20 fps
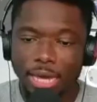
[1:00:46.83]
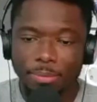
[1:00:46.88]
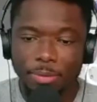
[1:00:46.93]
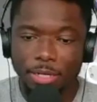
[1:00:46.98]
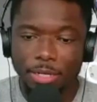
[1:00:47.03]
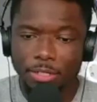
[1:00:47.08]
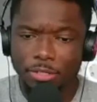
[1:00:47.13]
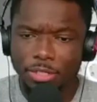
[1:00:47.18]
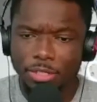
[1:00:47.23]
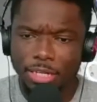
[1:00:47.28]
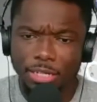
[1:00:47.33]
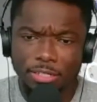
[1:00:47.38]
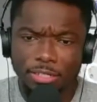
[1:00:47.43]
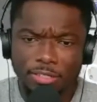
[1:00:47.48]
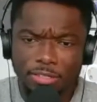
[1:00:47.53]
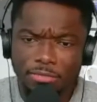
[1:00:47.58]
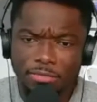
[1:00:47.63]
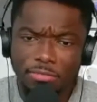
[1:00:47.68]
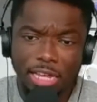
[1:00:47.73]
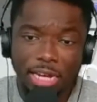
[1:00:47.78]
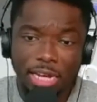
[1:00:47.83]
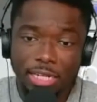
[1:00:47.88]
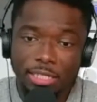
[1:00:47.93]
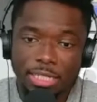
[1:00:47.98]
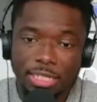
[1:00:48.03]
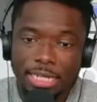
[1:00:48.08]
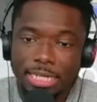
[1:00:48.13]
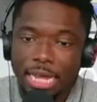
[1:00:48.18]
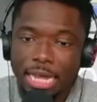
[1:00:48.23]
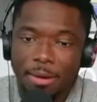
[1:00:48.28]
and it's and it's and it's
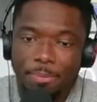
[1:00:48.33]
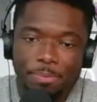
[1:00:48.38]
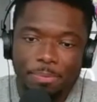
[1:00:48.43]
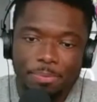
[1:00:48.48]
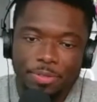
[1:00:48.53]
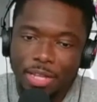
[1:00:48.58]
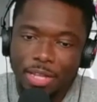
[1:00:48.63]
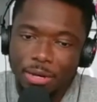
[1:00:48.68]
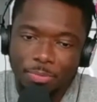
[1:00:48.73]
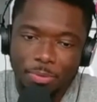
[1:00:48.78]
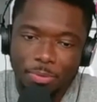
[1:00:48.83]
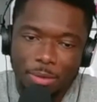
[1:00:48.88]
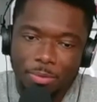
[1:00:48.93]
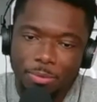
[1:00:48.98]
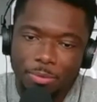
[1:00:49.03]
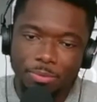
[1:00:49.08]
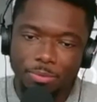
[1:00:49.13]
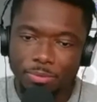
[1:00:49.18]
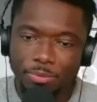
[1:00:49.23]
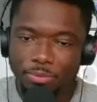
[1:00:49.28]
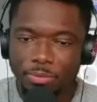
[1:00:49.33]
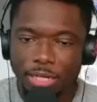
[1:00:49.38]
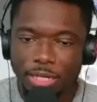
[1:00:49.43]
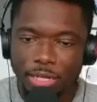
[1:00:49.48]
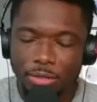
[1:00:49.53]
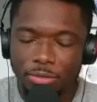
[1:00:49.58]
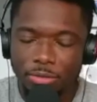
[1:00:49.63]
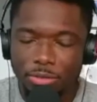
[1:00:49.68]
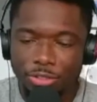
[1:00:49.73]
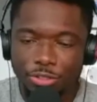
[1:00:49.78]
it's not a it's not a problem. Like
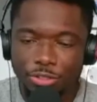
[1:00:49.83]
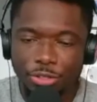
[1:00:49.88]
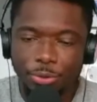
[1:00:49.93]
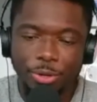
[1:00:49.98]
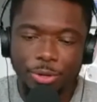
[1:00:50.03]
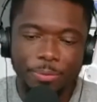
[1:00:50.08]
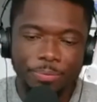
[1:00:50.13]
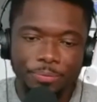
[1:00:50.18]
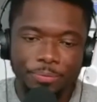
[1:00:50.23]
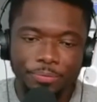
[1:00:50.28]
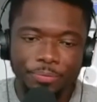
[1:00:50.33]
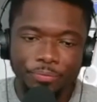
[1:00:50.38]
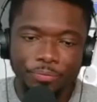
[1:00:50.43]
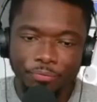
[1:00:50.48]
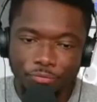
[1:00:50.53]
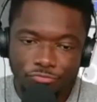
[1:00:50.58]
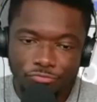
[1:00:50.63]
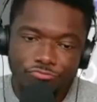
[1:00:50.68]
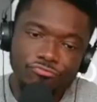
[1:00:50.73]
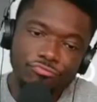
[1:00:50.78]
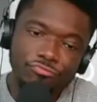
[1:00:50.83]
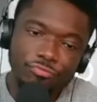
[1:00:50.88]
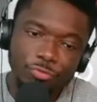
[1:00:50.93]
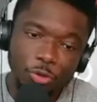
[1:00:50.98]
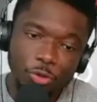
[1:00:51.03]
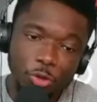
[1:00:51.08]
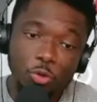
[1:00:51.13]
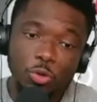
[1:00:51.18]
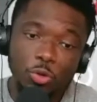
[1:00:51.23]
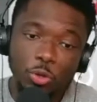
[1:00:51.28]
just do it. Yeah.
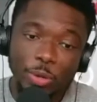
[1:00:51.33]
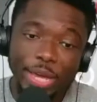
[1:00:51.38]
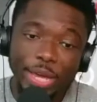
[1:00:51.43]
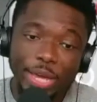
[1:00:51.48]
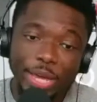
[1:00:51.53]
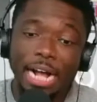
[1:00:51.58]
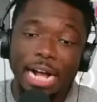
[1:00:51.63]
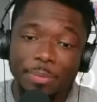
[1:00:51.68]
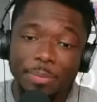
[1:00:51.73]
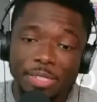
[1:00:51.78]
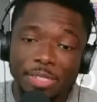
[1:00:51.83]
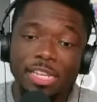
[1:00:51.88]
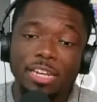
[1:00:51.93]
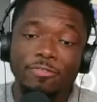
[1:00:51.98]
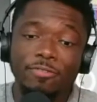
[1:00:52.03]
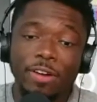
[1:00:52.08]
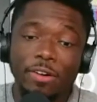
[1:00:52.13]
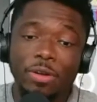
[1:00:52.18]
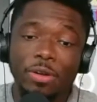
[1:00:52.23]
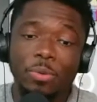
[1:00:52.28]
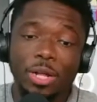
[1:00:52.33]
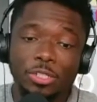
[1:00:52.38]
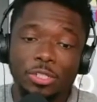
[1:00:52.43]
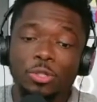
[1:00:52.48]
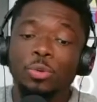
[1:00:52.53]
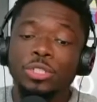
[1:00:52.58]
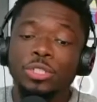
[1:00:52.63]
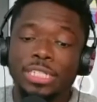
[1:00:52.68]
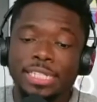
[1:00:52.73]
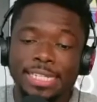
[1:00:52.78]
You compensated very well to
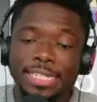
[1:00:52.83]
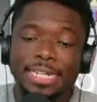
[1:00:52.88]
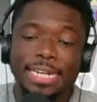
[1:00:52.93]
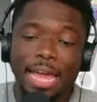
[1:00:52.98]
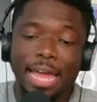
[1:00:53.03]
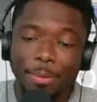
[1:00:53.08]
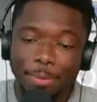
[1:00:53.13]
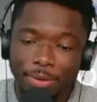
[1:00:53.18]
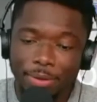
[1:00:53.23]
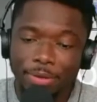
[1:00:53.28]
adjust and adapt. So,